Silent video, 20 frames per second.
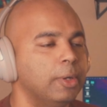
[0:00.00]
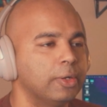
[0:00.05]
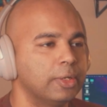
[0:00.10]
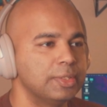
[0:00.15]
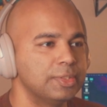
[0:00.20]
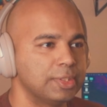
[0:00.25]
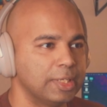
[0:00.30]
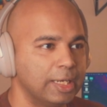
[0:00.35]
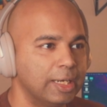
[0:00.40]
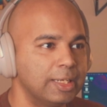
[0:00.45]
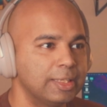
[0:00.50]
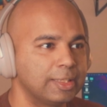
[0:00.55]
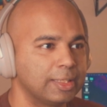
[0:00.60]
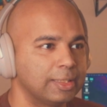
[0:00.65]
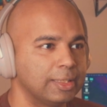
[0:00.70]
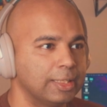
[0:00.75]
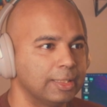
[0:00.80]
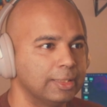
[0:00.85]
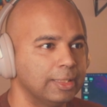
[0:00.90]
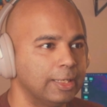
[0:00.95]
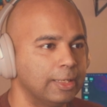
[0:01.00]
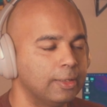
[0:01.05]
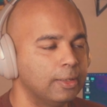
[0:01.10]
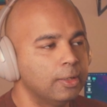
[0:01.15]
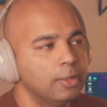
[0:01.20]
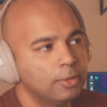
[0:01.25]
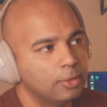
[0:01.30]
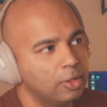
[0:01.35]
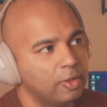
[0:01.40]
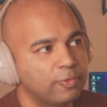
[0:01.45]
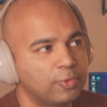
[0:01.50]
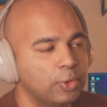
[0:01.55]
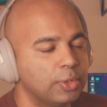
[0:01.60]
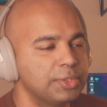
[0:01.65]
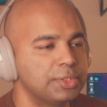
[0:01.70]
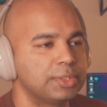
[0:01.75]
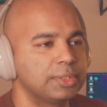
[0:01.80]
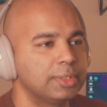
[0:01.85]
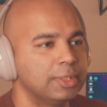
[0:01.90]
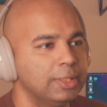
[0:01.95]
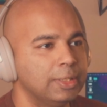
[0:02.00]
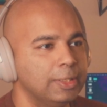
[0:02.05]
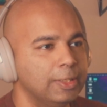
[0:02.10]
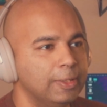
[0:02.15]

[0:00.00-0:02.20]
out and said anything like that. Of course,